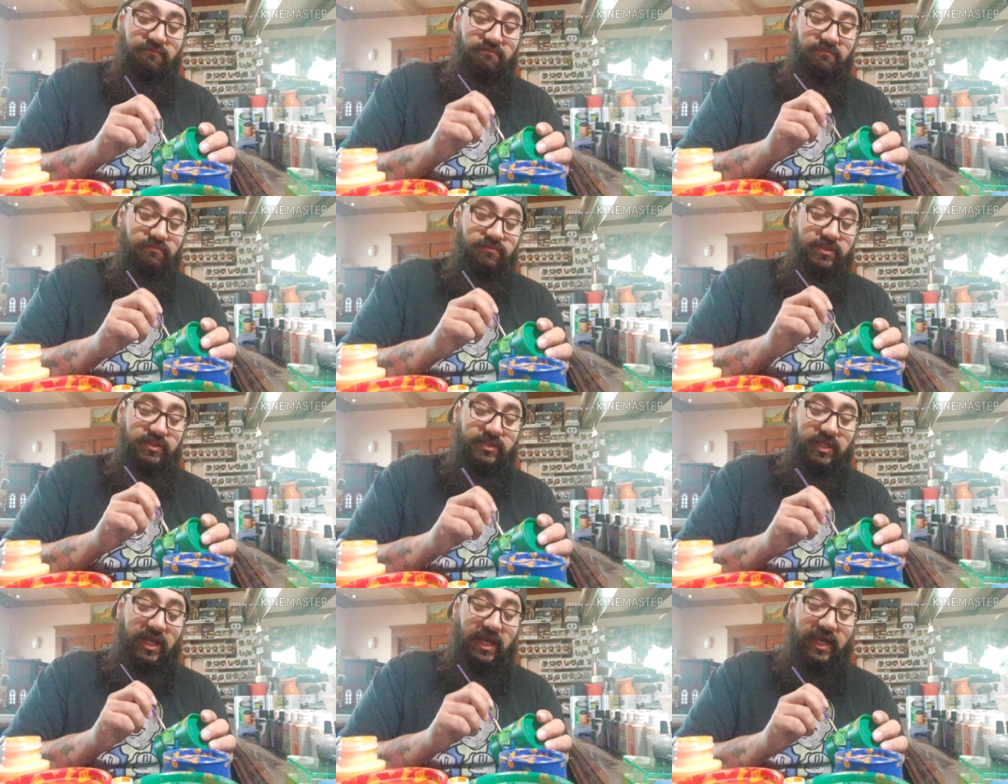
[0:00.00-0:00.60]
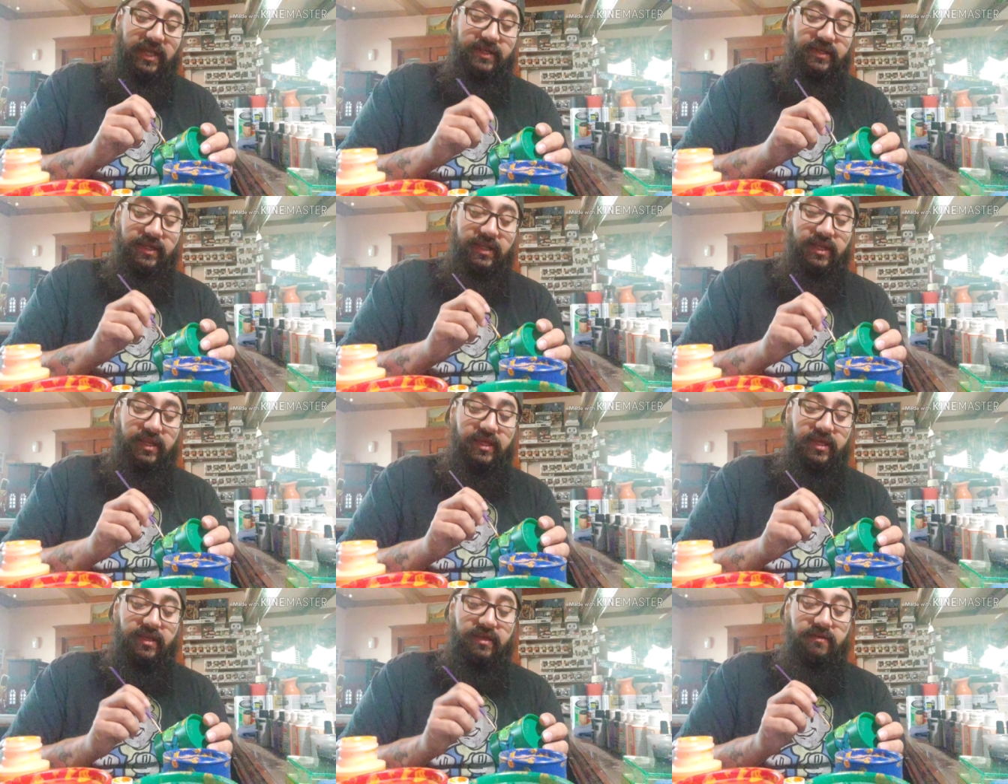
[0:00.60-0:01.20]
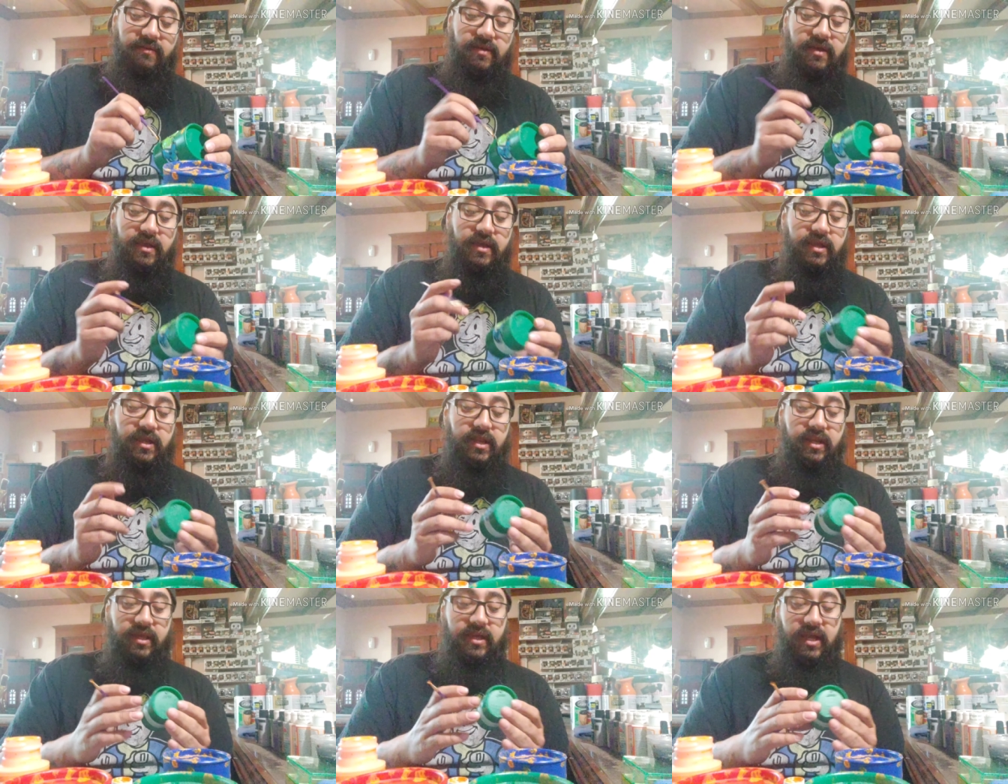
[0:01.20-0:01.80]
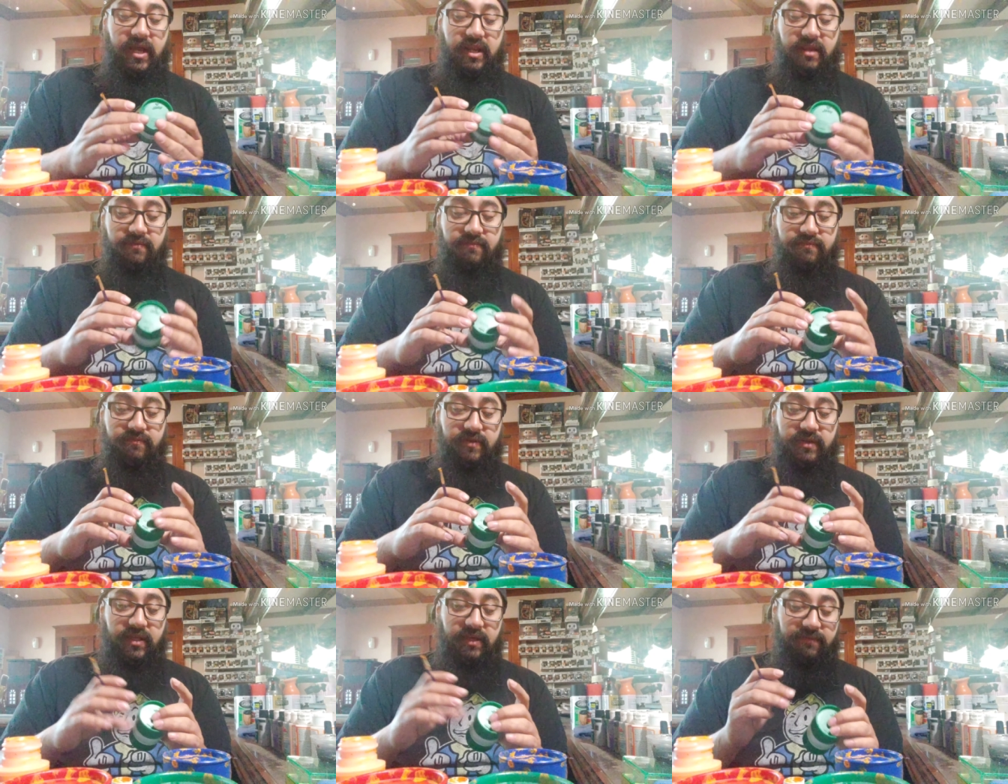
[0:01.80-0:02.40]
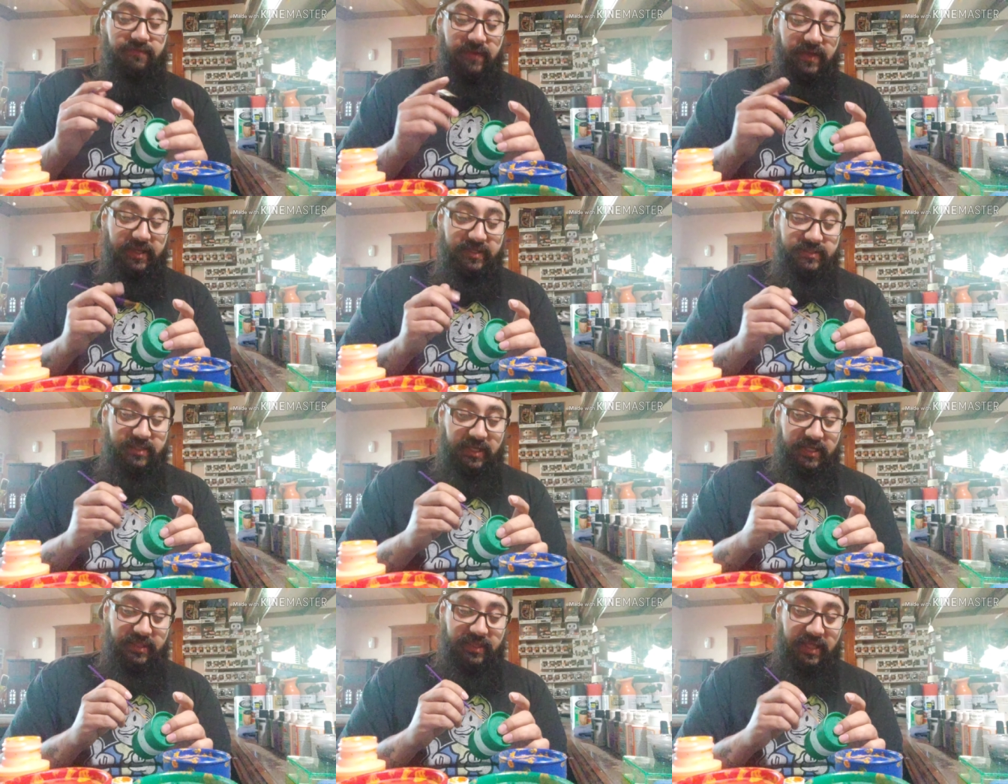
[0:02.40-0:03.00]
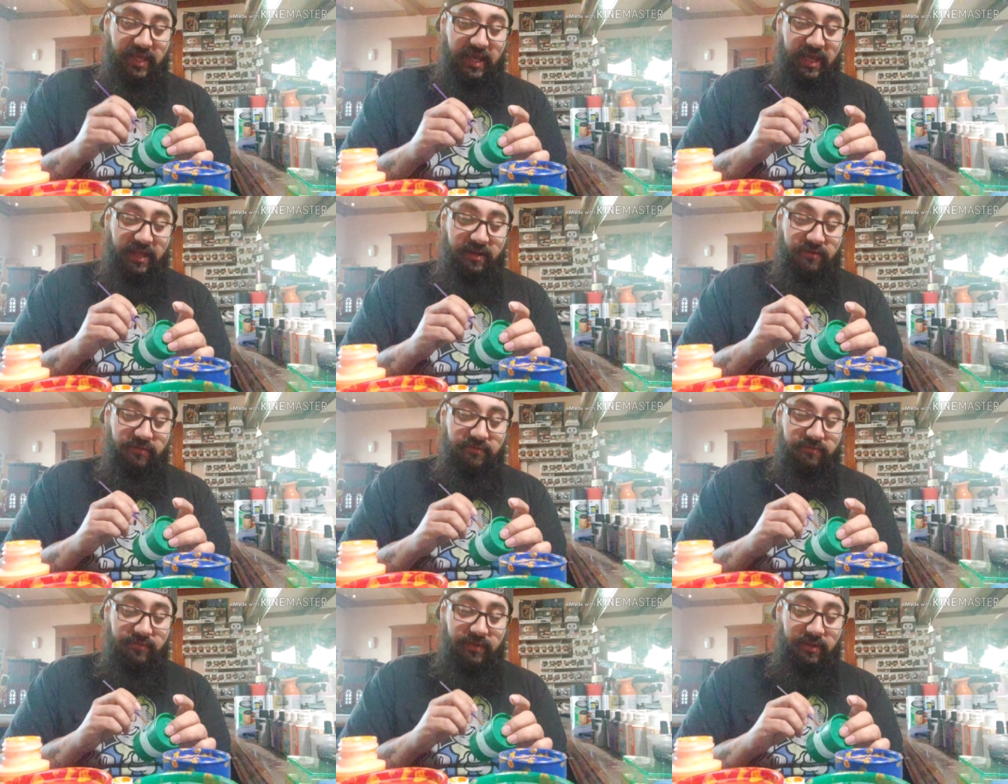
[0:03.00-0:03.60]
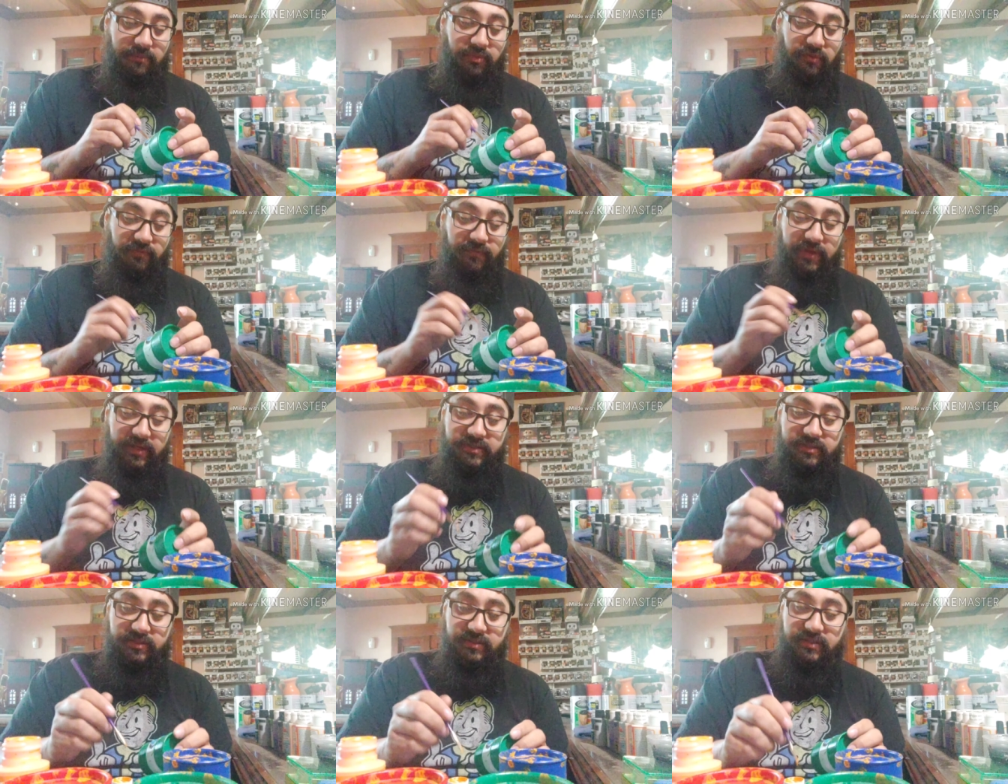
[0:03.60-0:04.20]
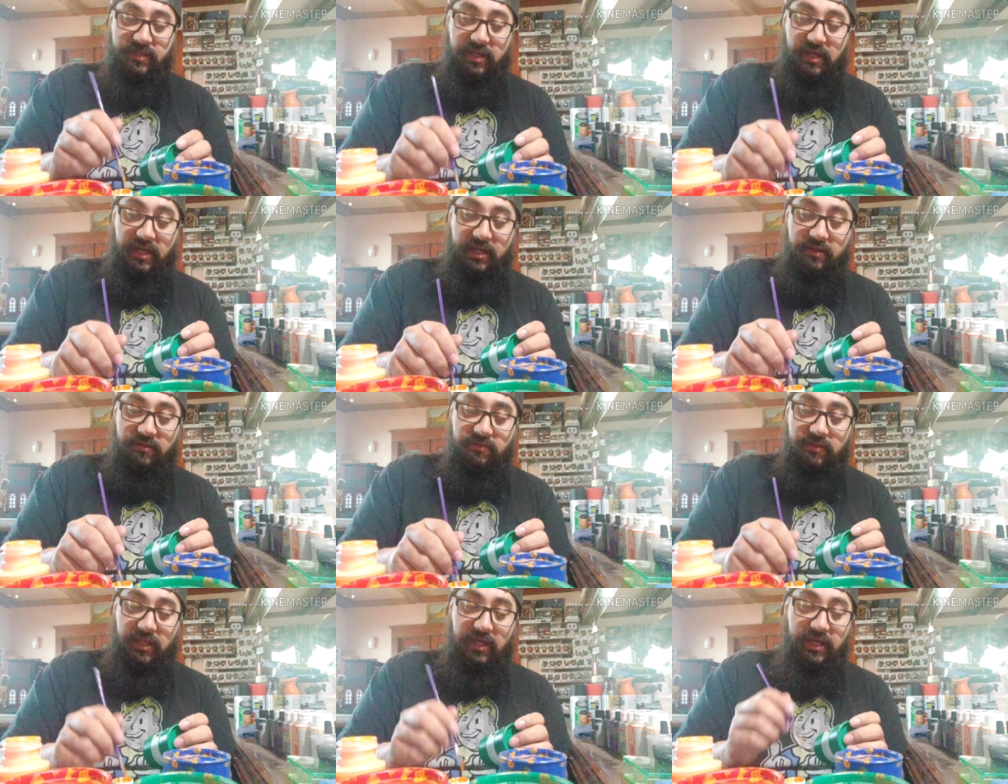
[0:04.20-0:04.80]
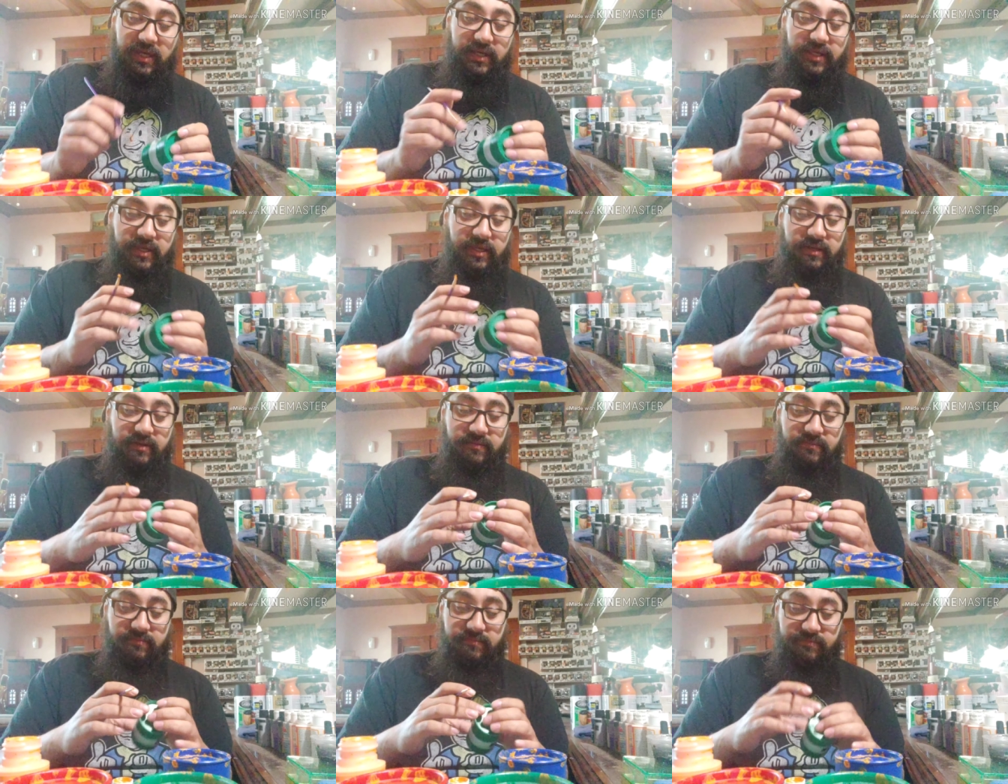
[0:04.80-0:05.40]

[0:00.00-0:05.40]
I'm just hiding any kind of defects like that or imperfections that I don't like. And